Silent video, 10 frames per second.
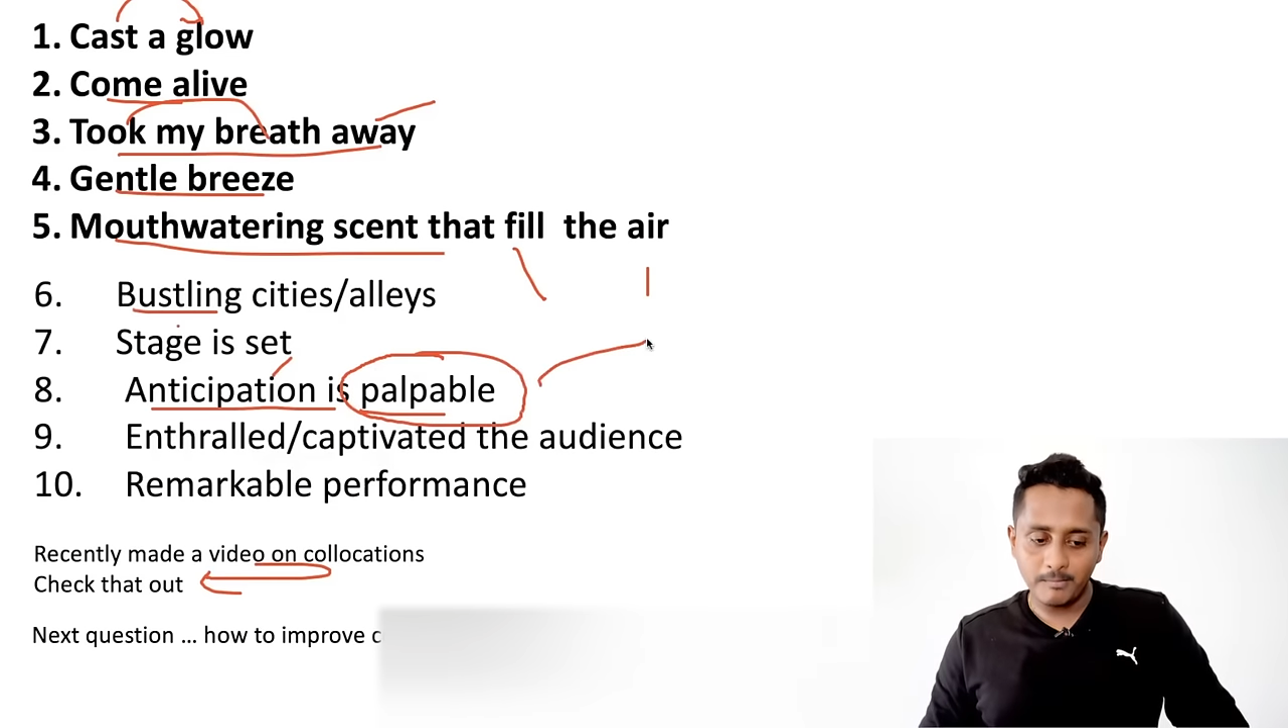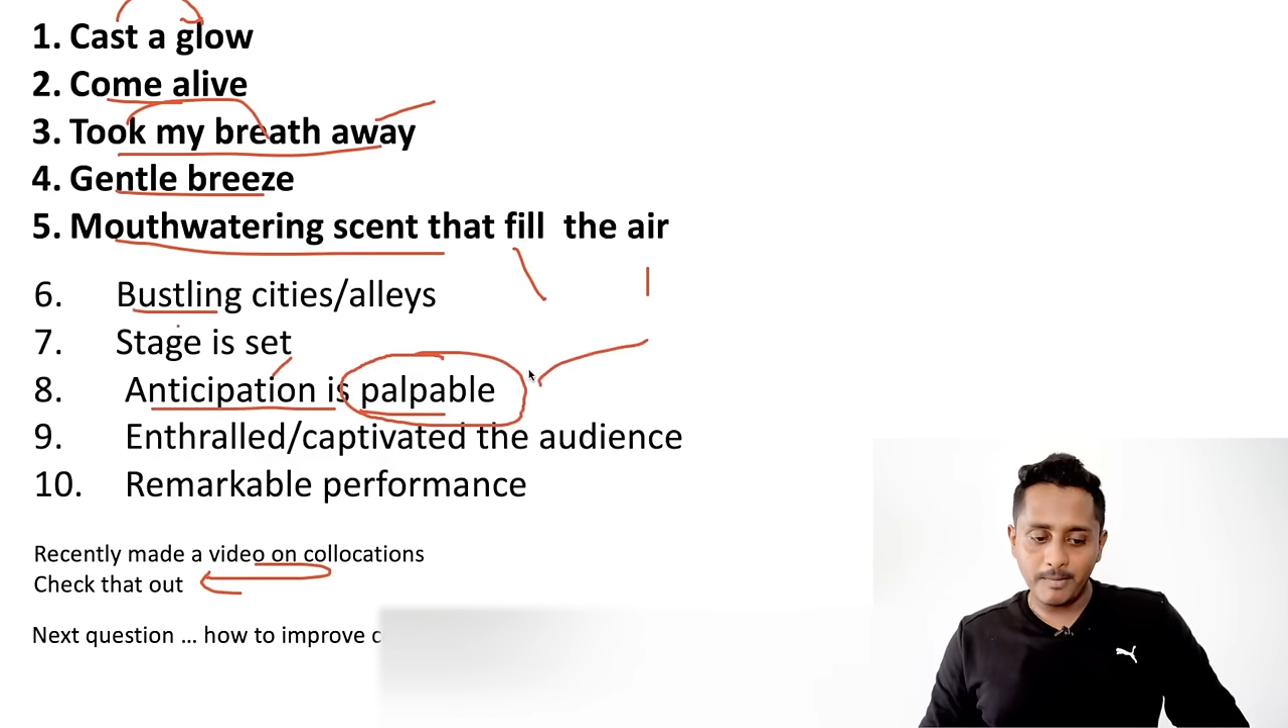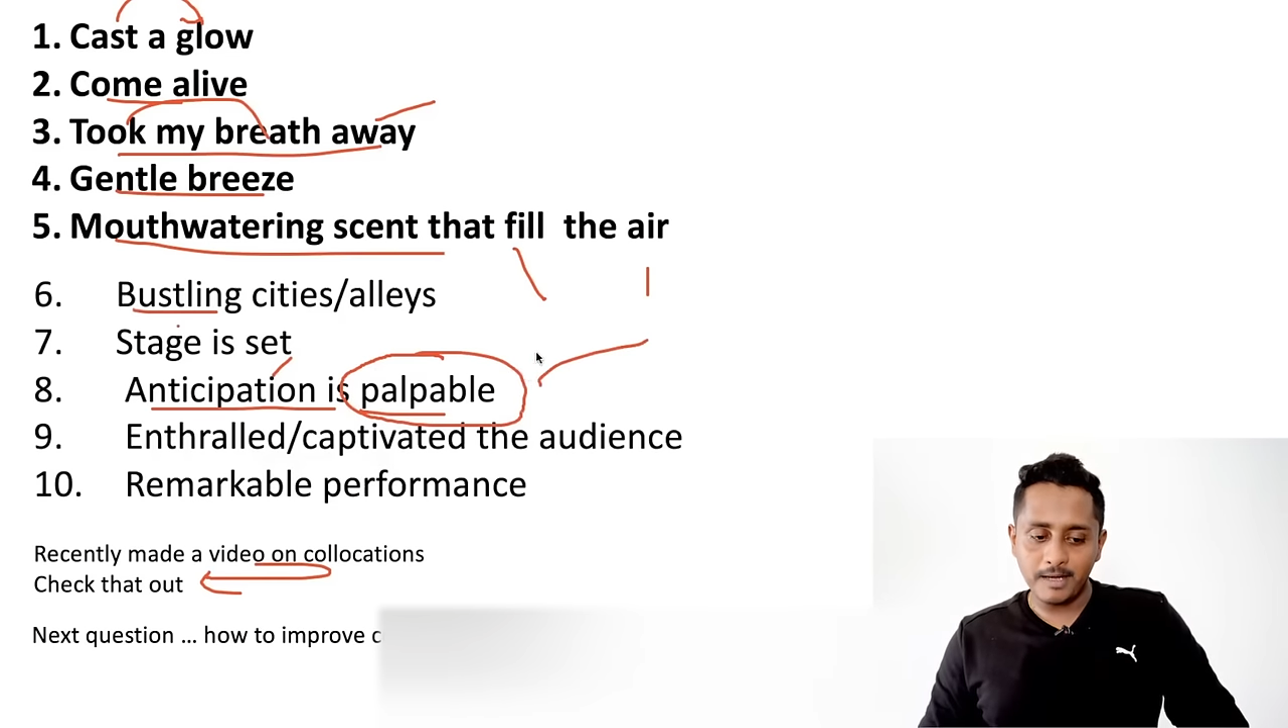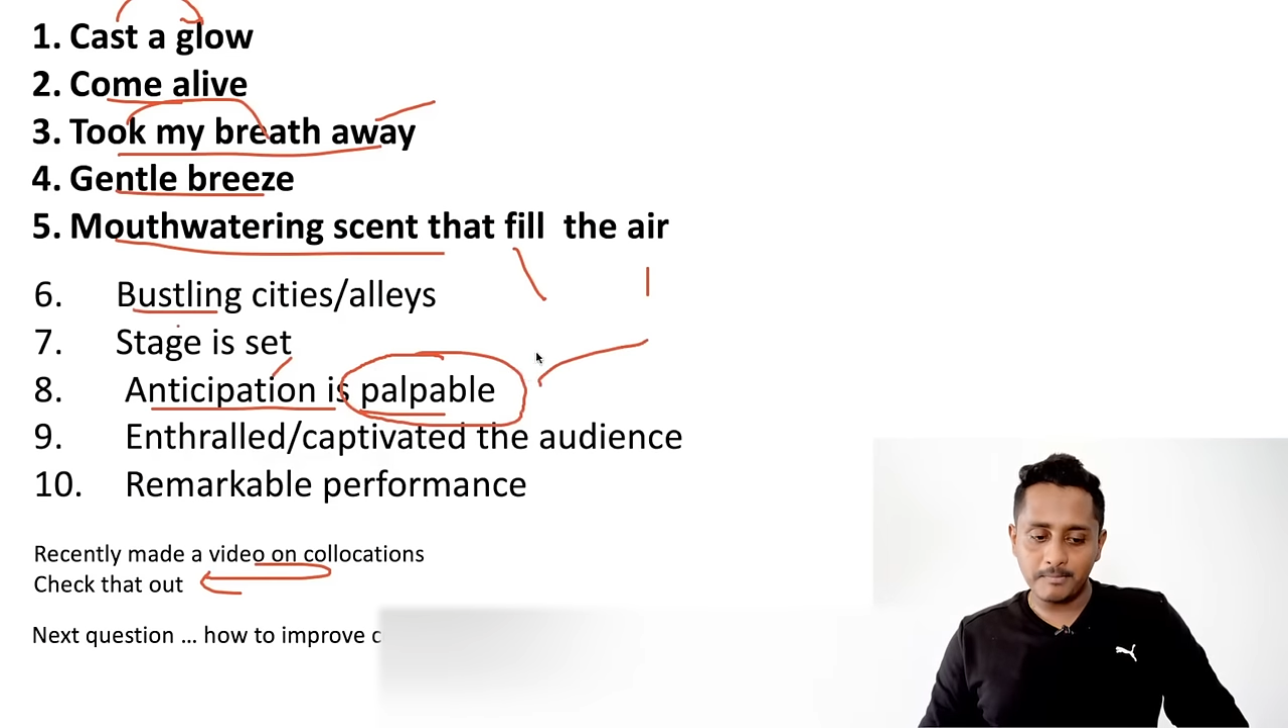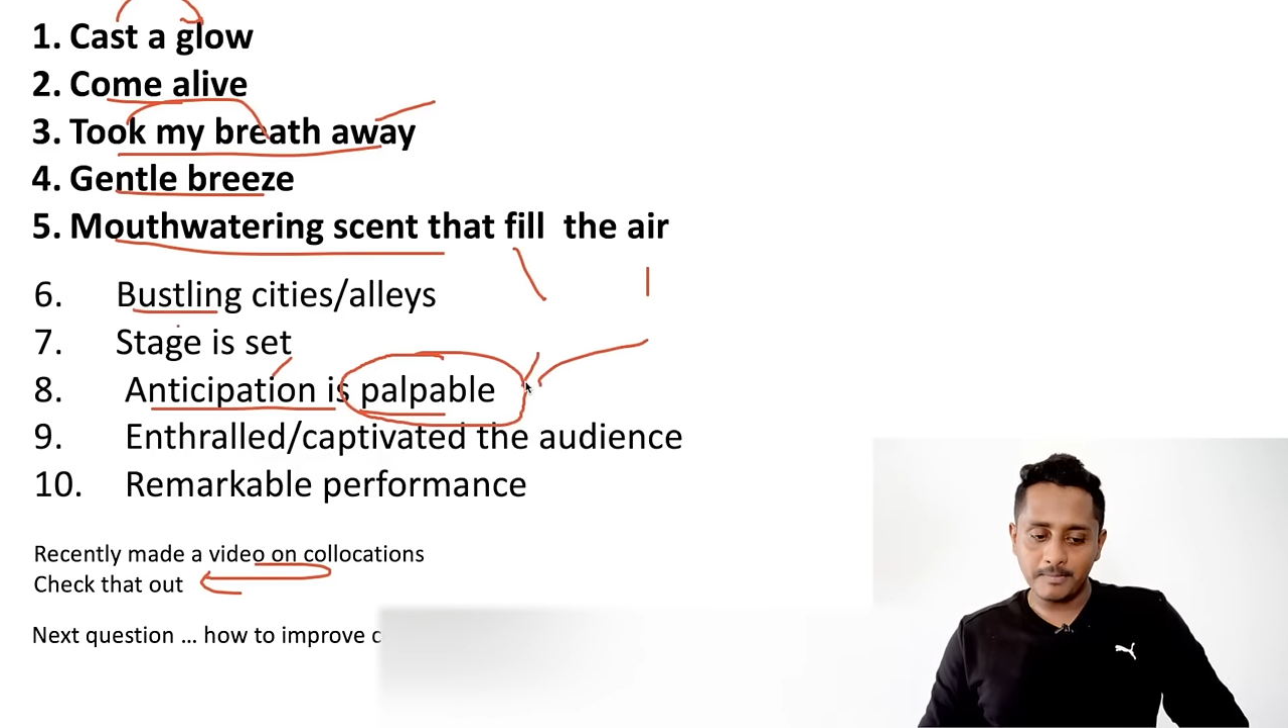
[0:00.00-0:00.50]

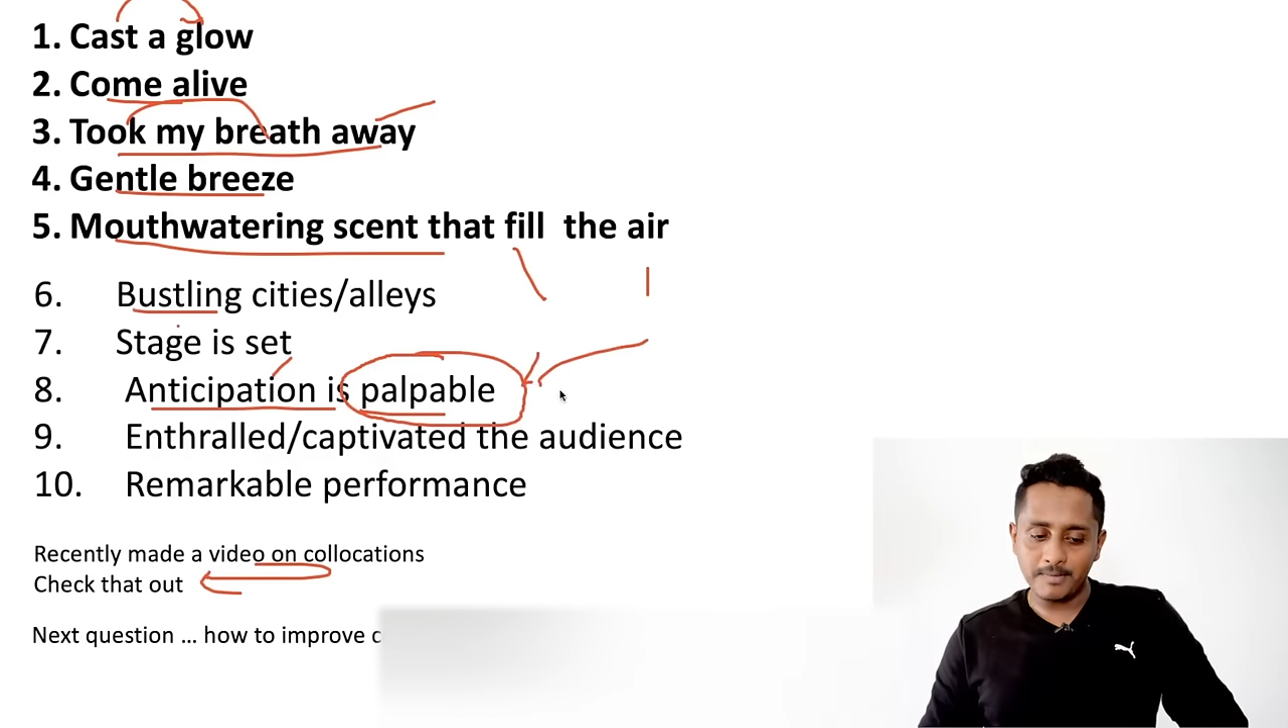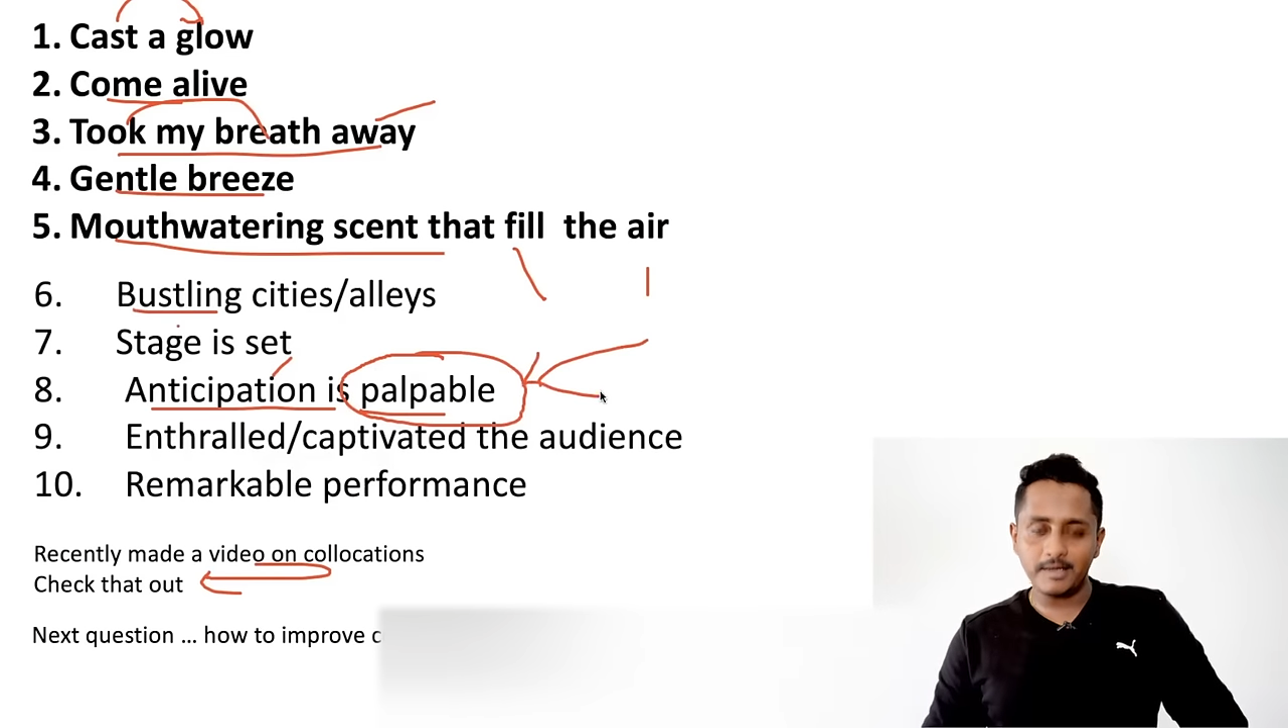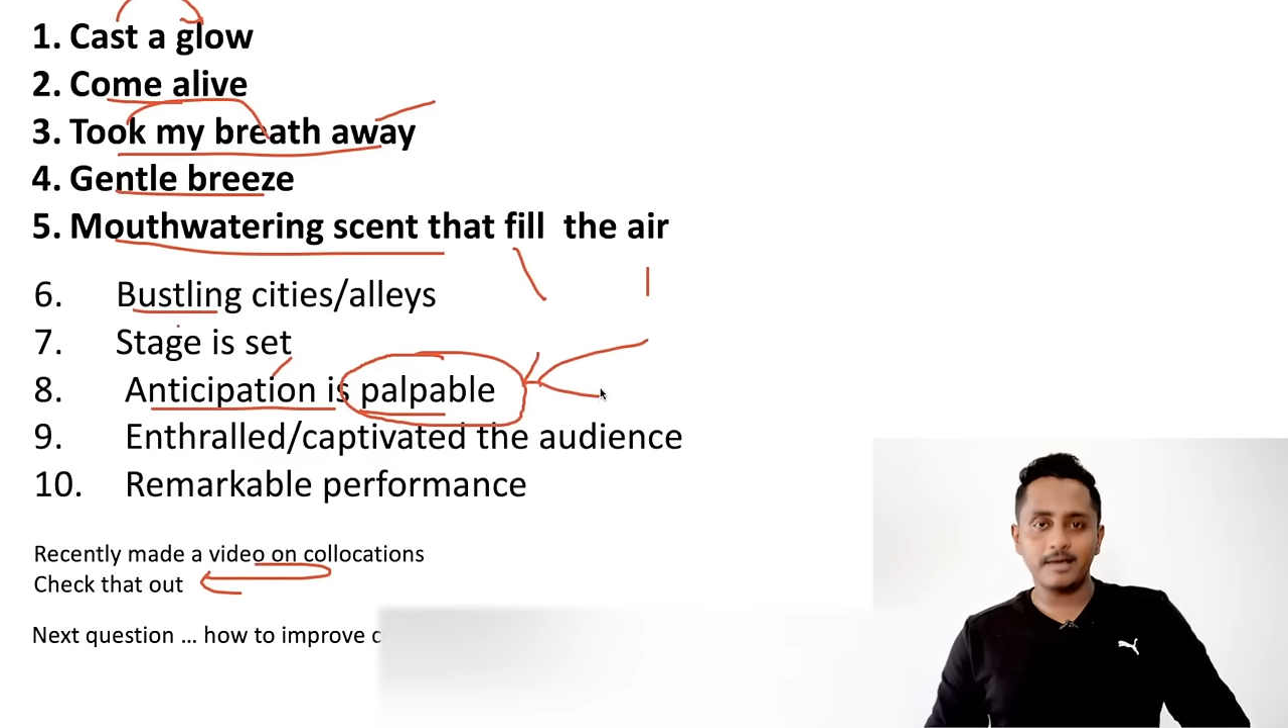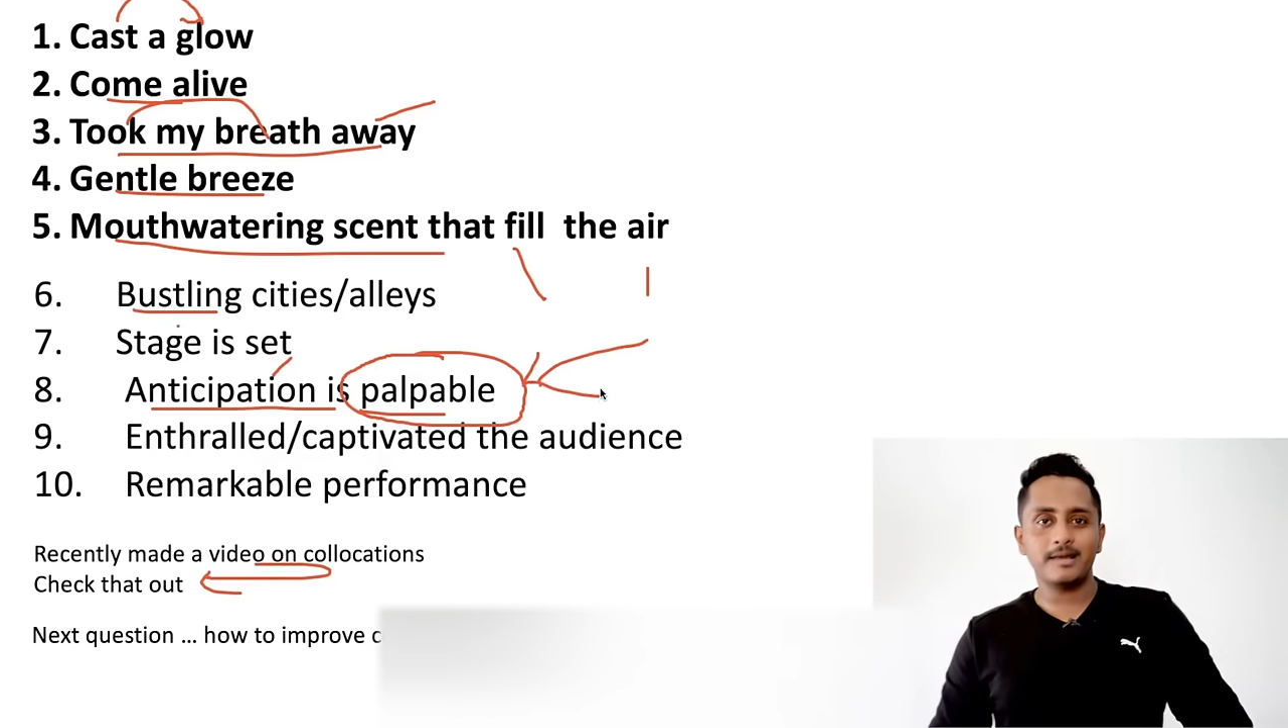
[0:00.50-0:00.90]
palpable.